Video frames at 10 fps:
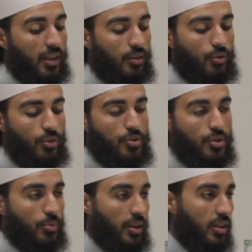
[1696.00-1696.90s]
Of course,
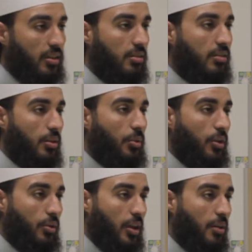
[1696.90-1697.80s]
you want the one
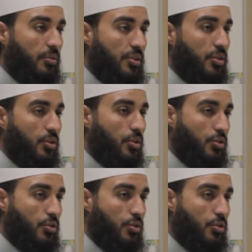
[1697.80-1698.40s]
who comes to you,